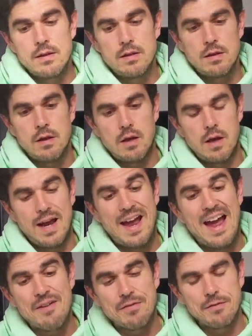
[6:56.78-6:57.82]
I
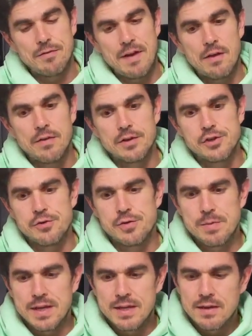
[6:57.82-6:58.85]
haven't found the shoe to
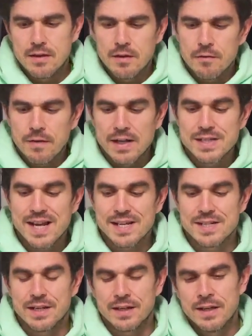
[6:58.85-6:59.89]
be
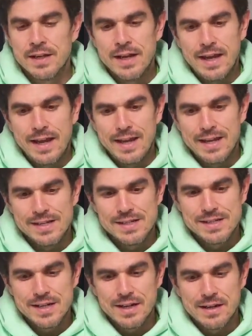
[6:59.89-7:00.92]
fantastic
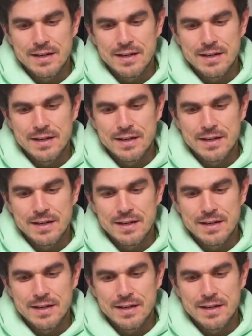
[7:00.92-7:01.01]
is